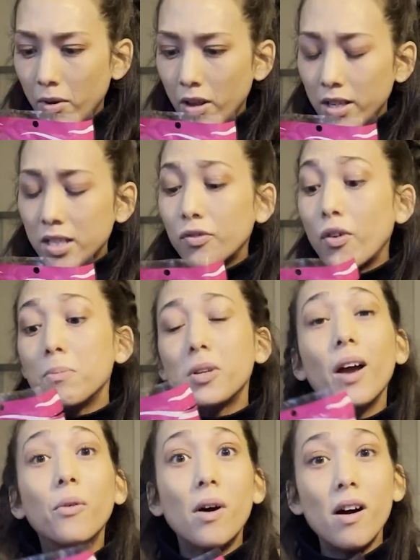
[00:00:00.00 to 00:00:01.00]
This is from
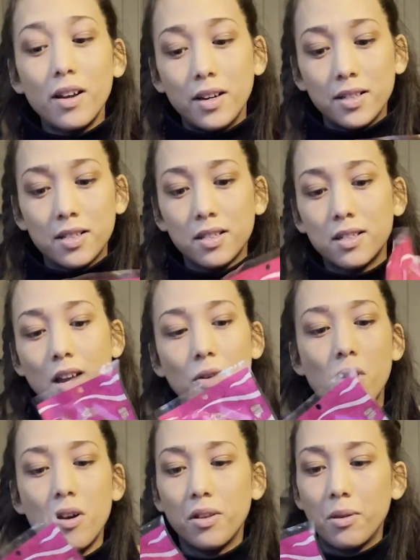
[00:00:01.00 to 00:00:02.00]
Taiwan. It says
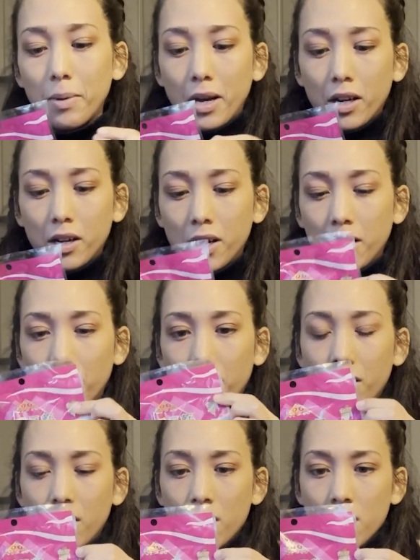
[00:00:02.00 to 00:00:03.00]
Taiwan on the back here.
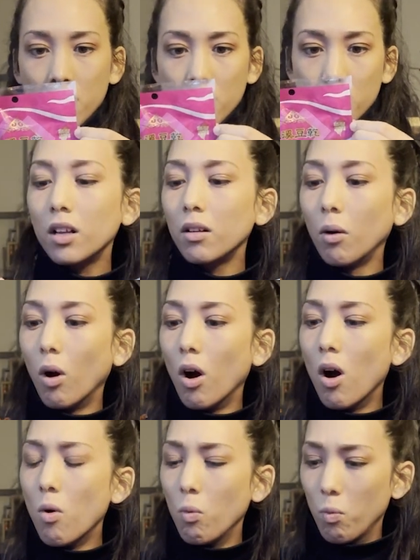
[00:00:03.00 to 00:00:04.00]

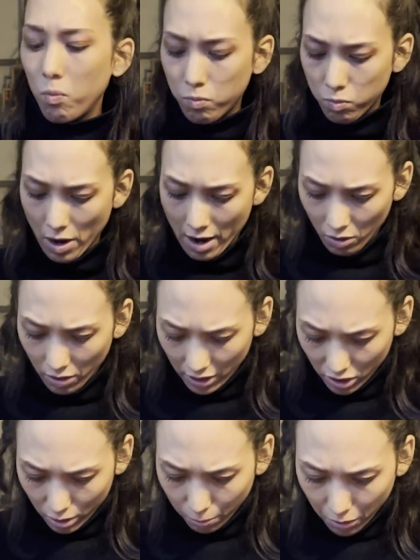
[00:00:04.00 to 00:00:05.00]
Oh, wow. I
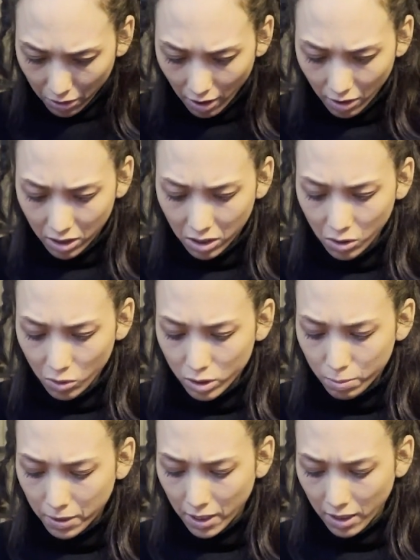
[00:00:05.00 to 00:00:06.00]
just pulled out a
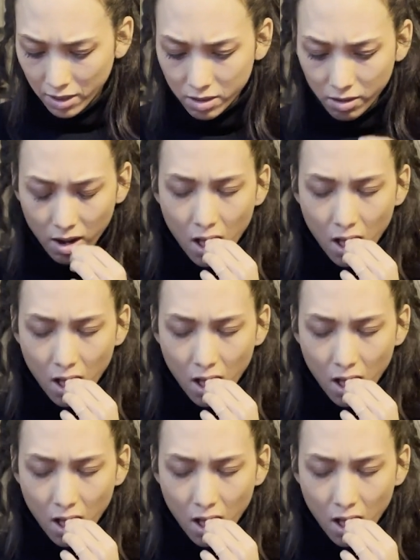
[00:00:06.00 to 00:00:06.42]
huge piece.